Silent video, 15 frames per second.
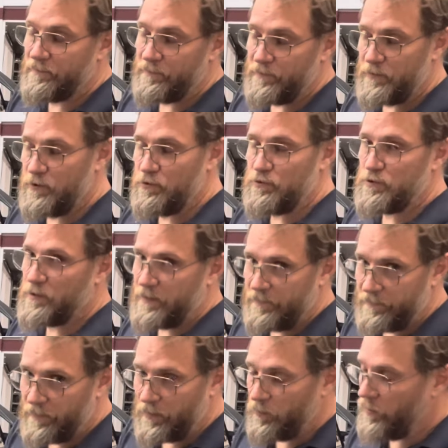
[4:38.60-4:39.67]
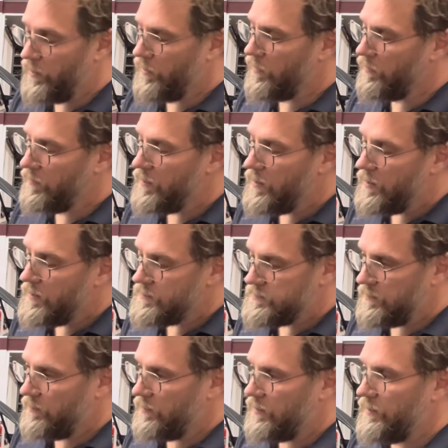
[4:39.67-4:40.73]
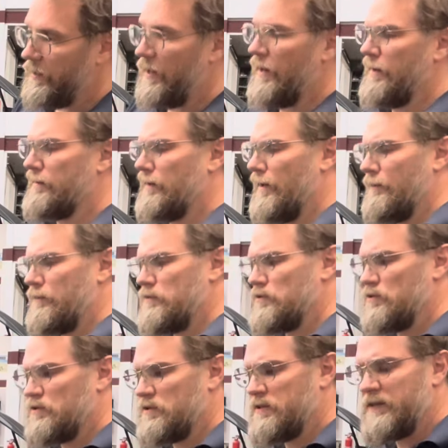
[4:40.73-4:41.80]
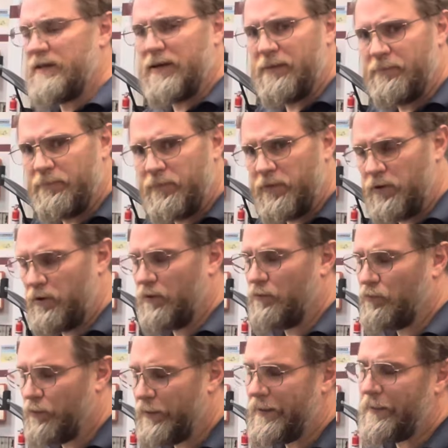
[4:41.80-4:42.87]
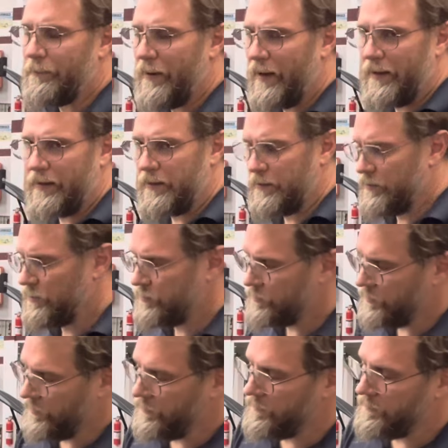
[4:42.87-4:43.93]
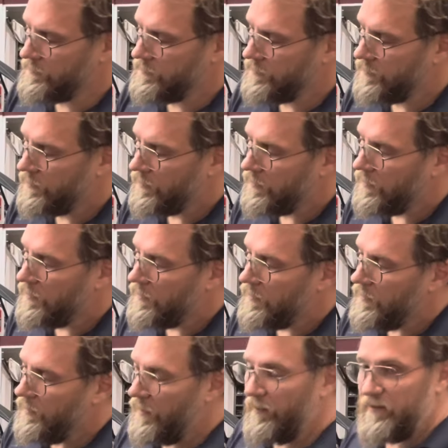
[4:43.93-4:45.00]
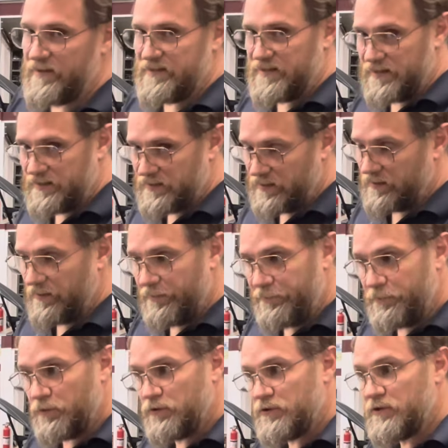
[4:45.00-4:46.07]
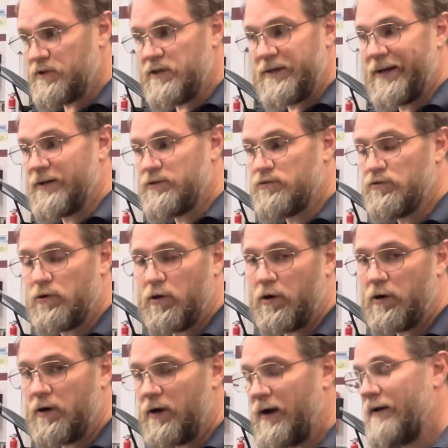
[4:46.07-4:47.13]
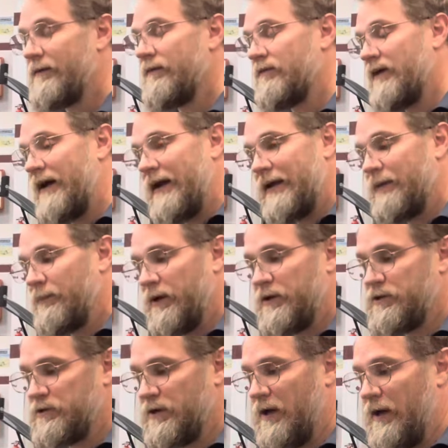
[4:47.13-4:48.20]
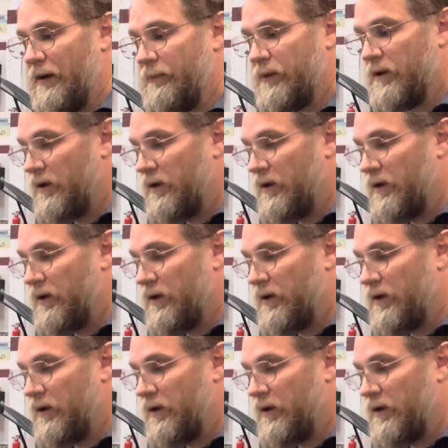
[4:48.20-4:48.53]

usually very well. So a lot of times you see them, they're in really bad condition. Now this isn't the first EXU car I've ever had in my shop.